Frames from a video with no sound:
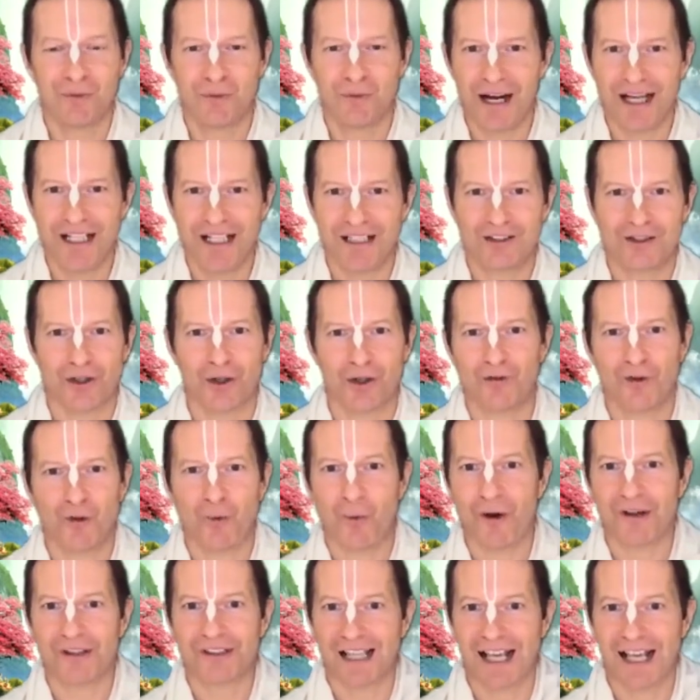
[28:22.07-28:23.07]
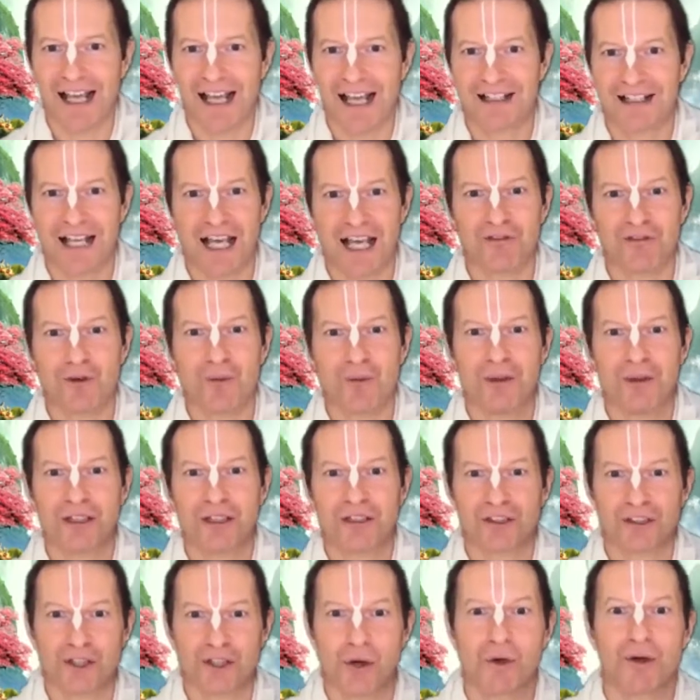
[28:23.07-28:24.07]
weight over one's head ever be
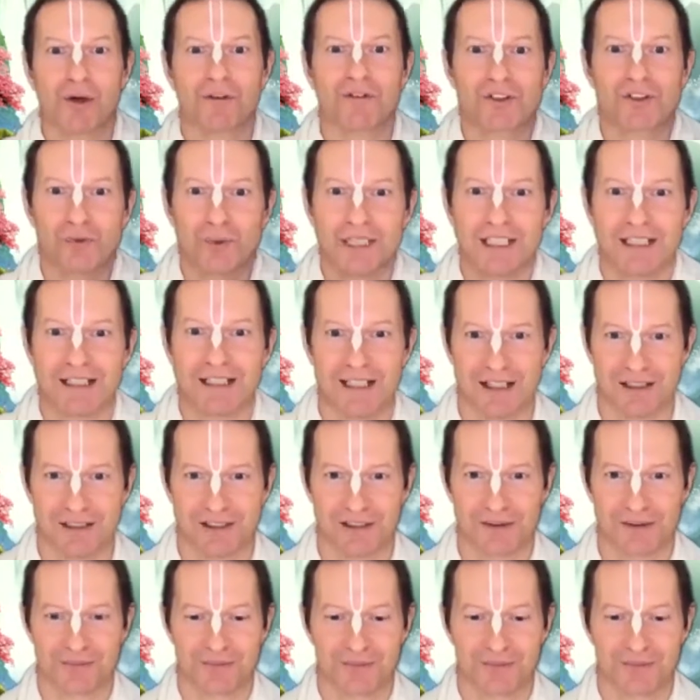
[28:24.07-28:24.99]
a show of sweetness?"